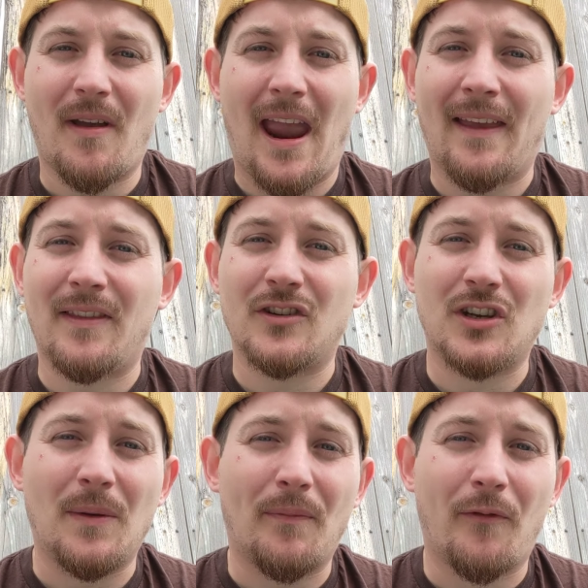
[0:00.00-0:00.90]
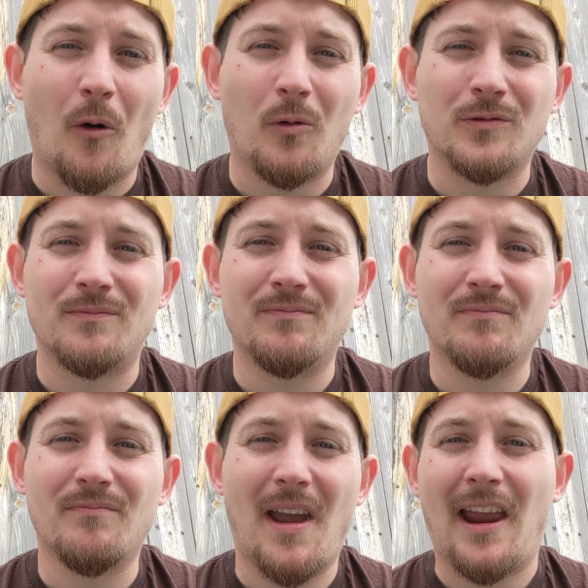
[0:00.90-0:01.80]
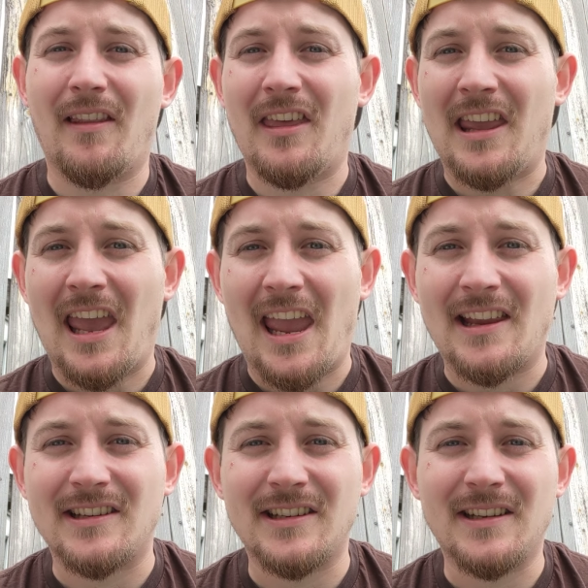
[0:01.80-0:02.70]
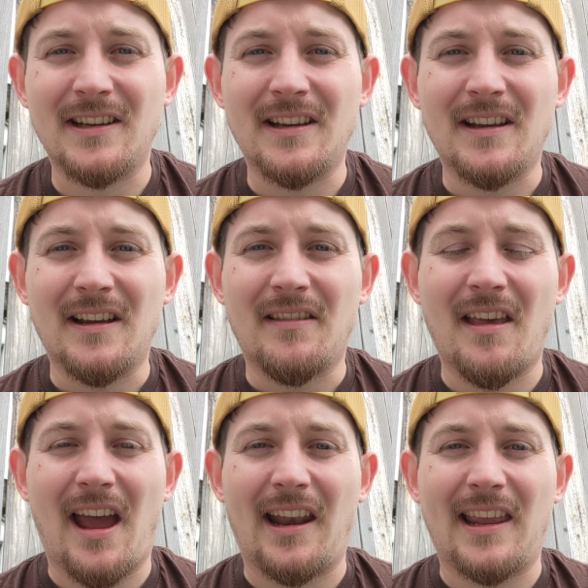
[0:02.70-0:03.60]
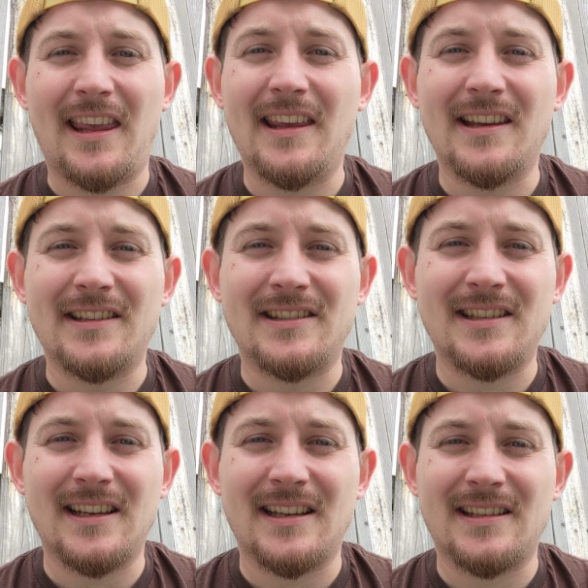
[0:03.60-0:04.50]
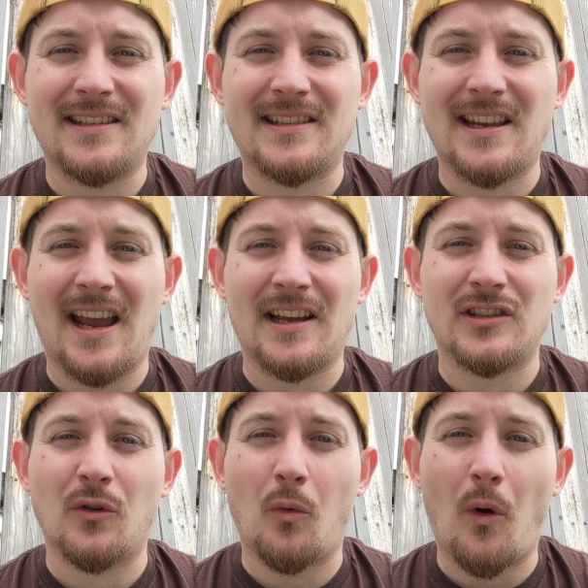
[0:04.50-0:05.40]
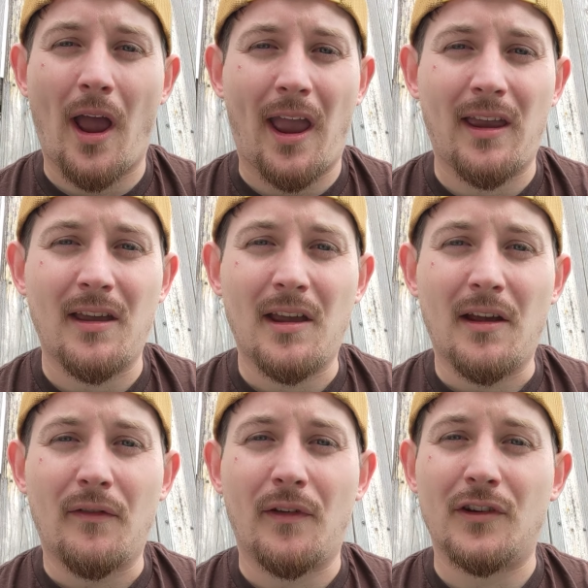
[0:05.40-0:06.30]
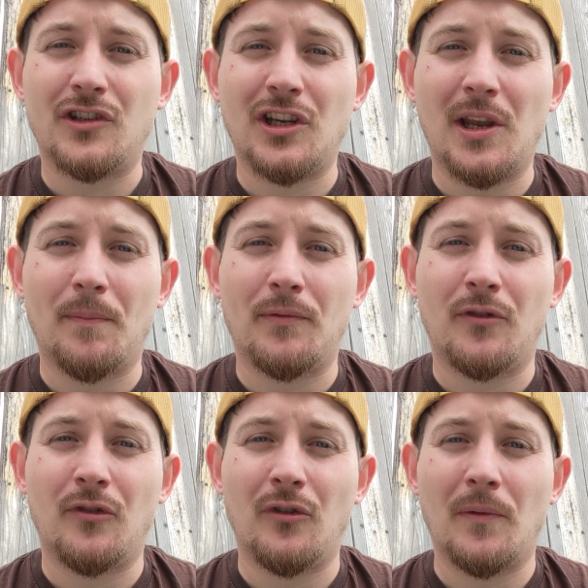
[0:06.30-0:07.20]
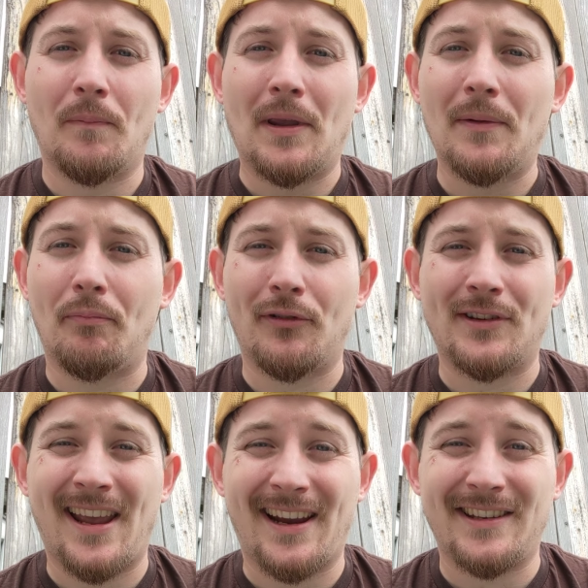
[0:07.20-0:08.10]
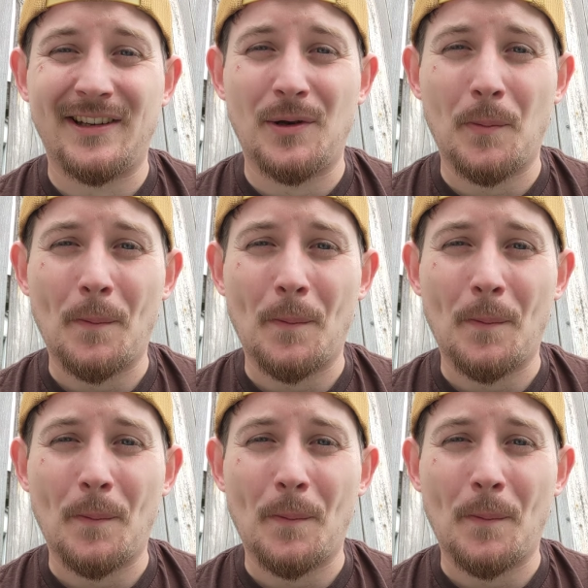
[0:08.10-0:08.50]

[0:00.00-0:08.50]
and the sheepfold and the gate, that he exists as a way for the sheep to be protected,